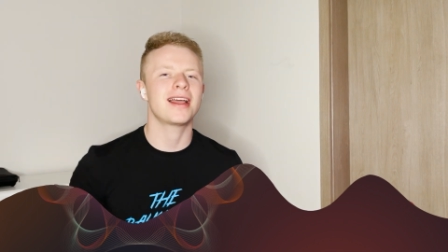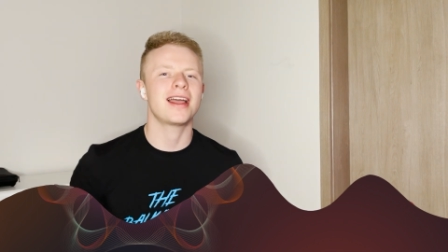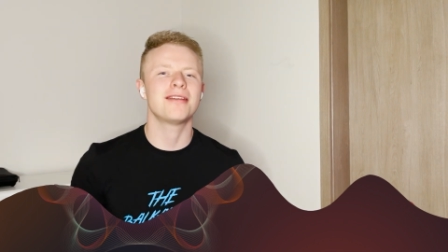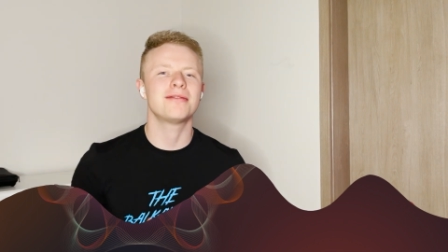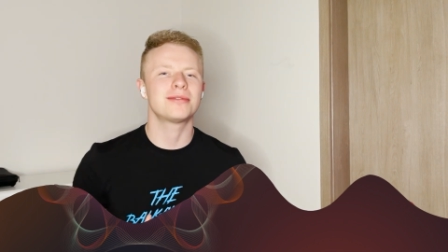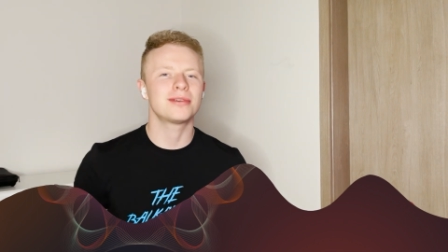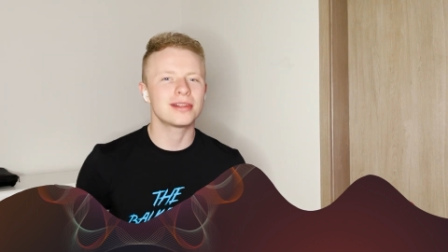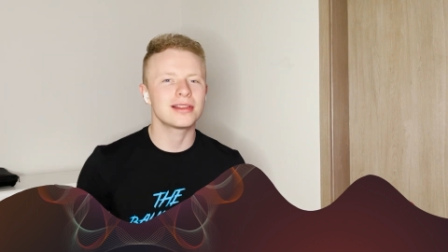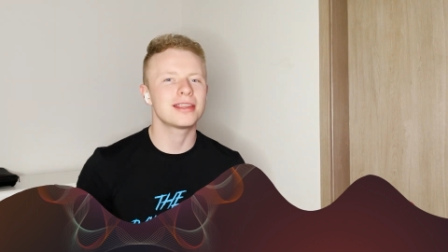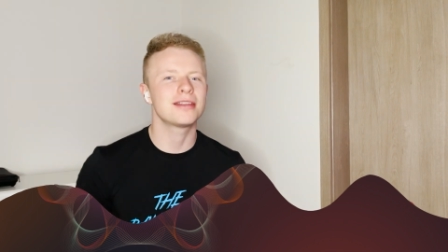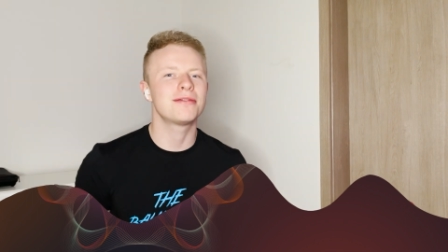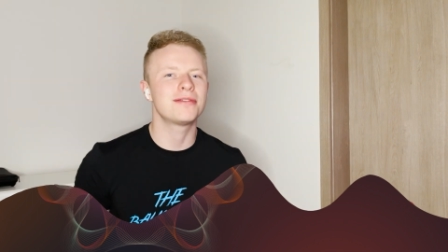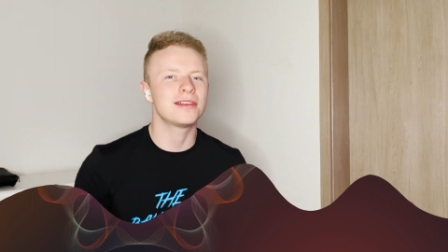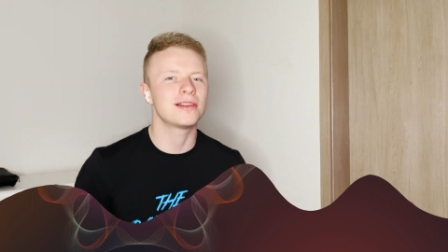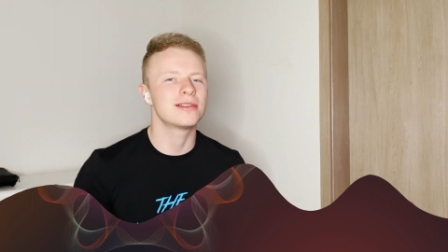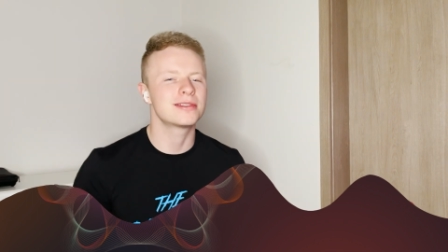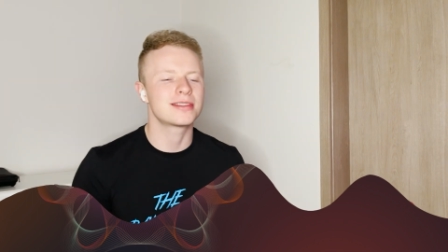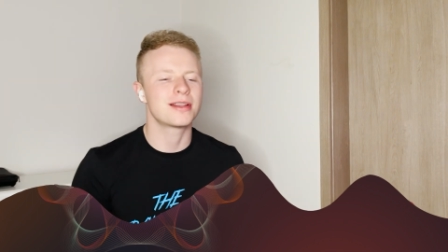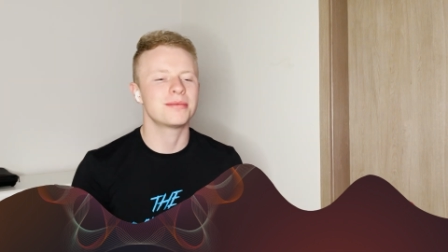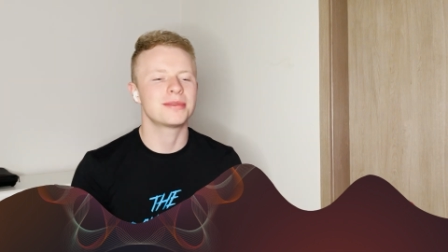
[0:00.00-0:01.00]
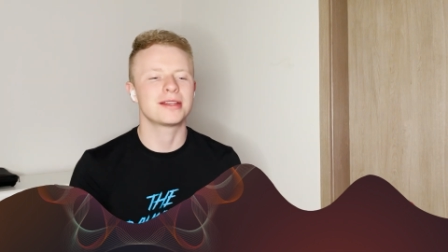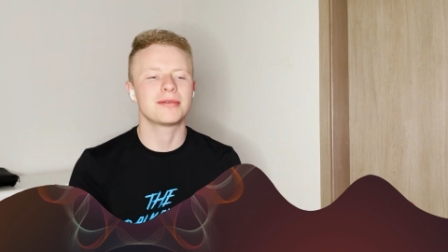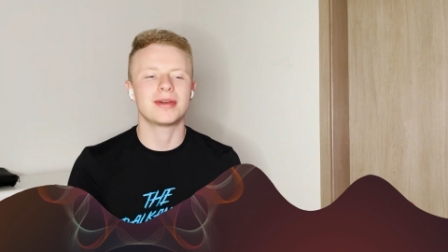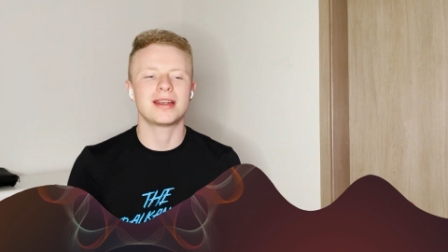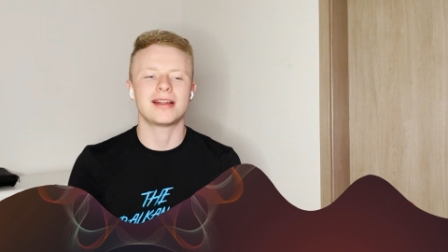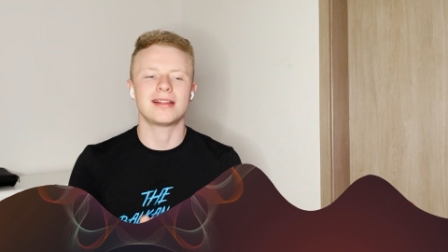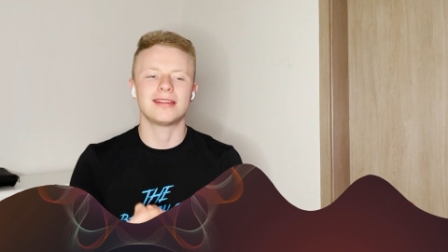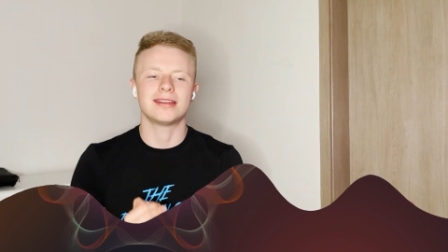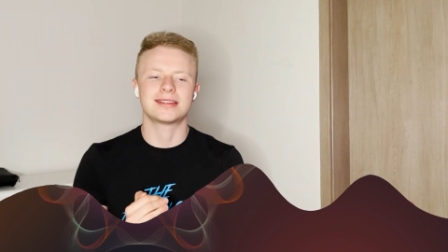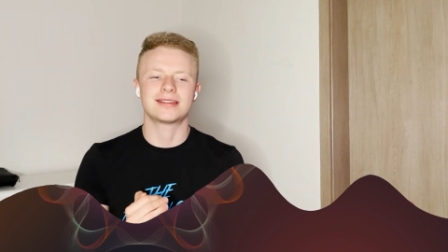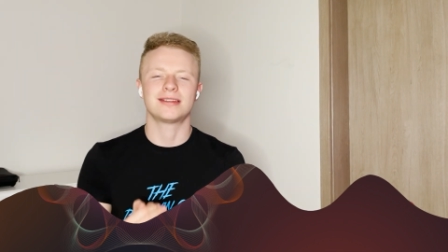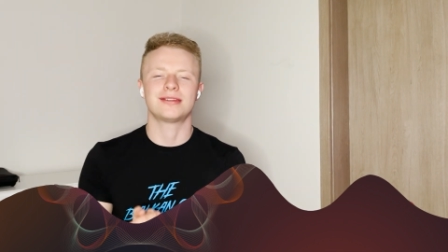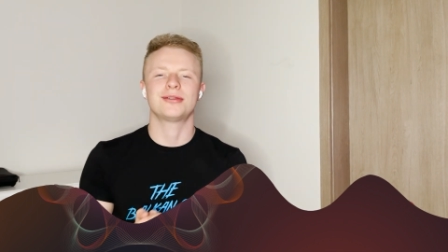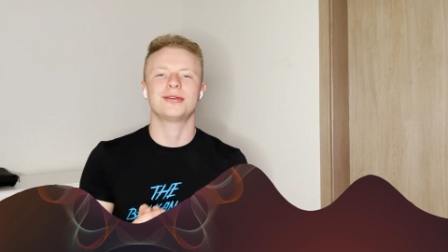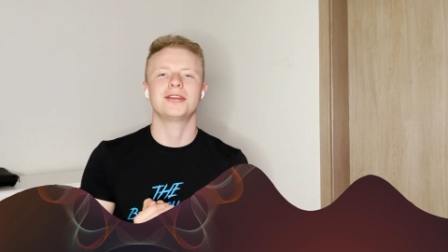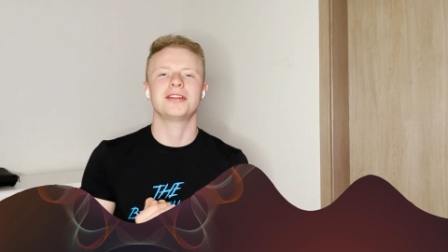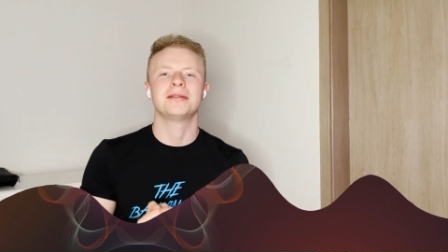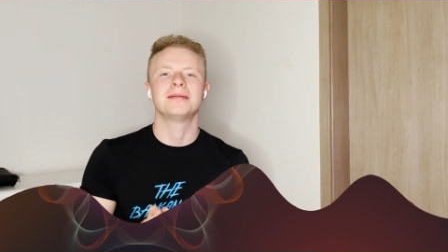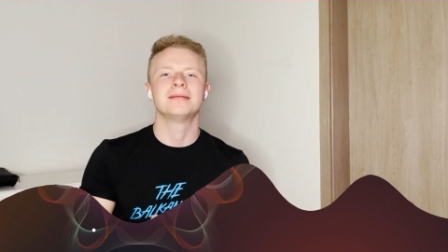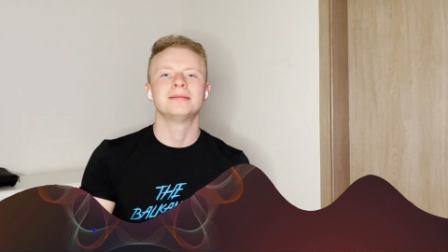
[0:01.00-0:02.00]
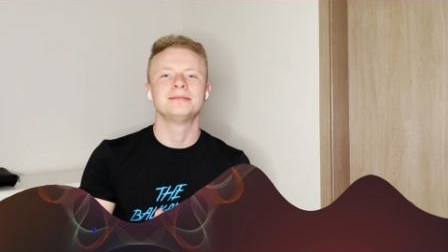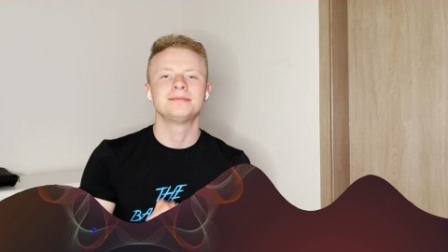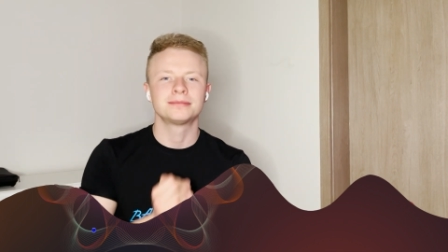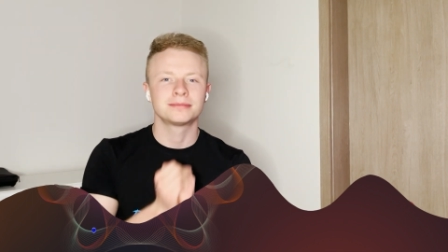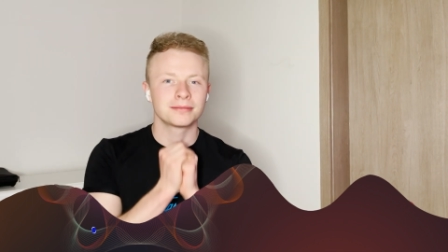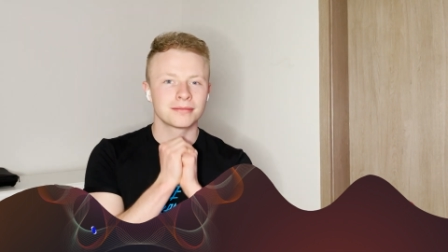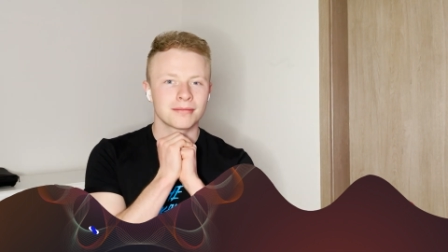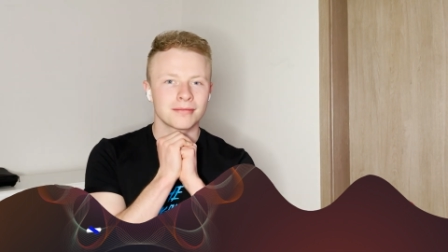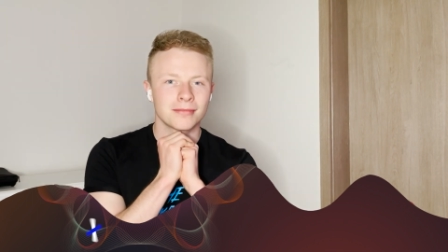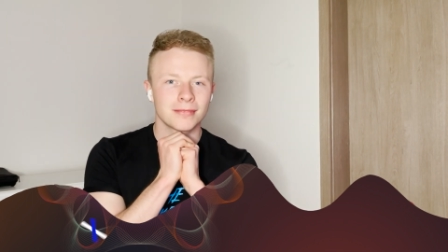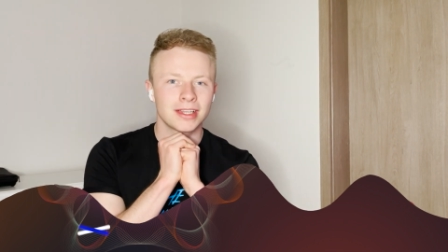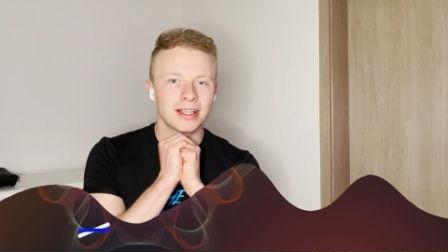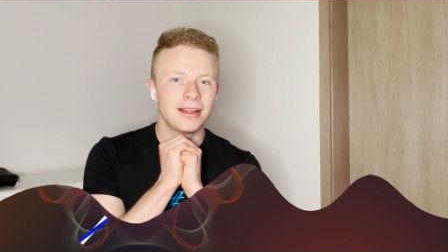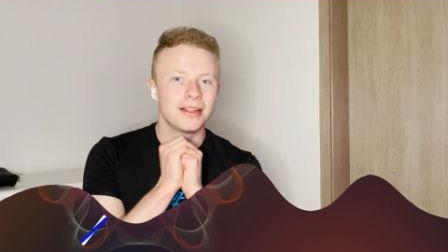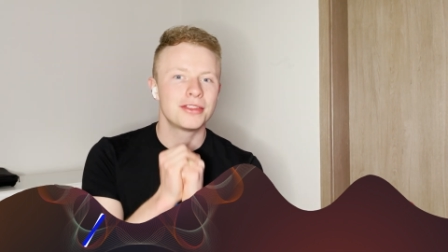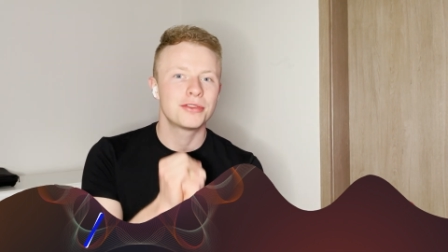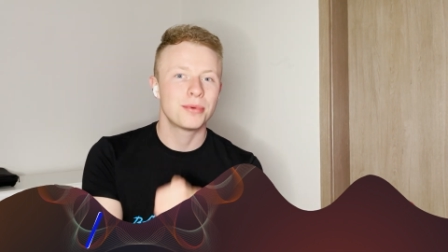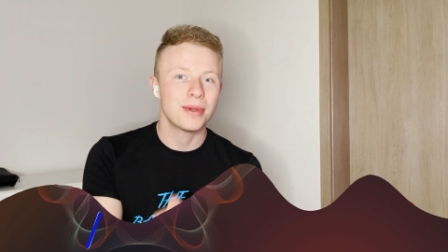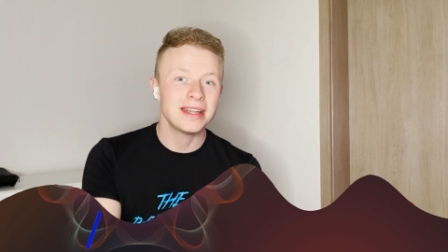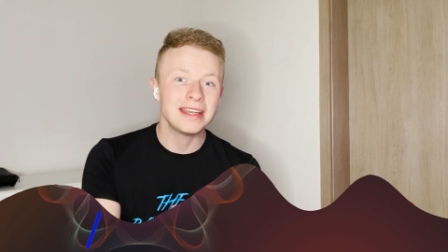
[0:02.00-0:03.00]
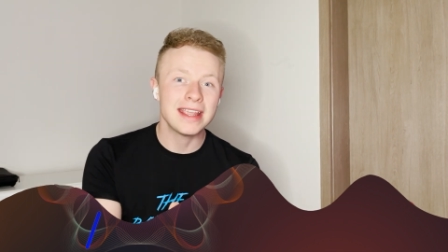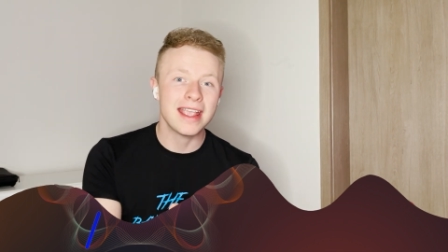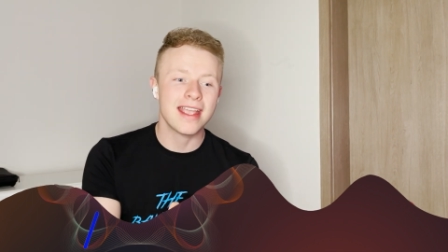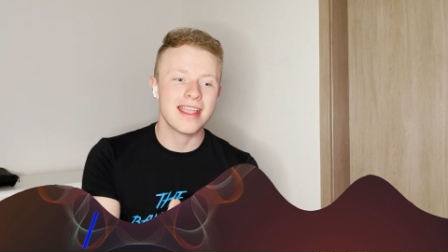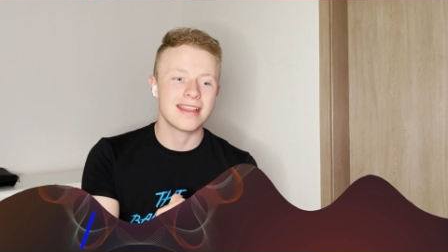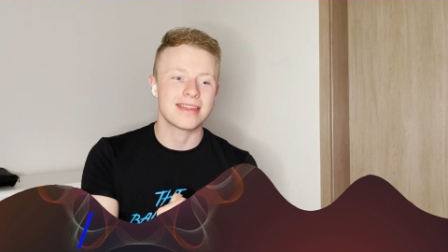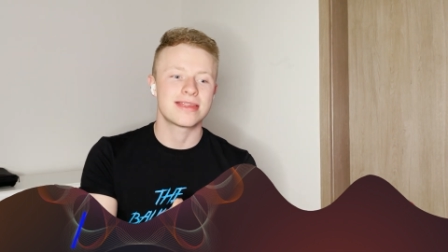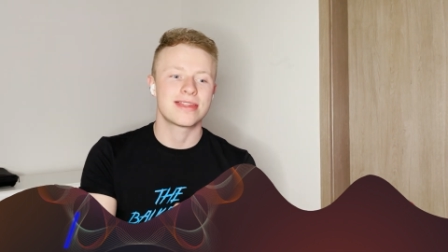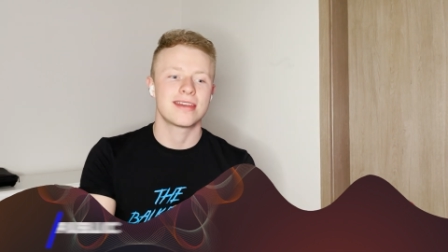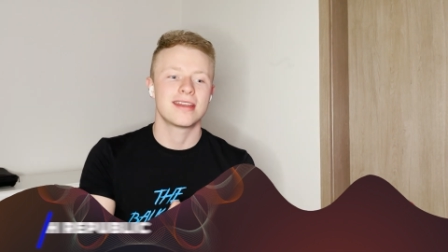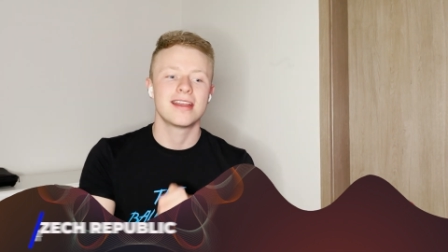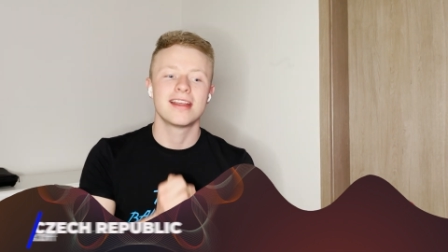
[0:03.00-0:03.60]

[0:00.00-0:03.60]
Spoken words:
I really feel something when I listen to it. 28th,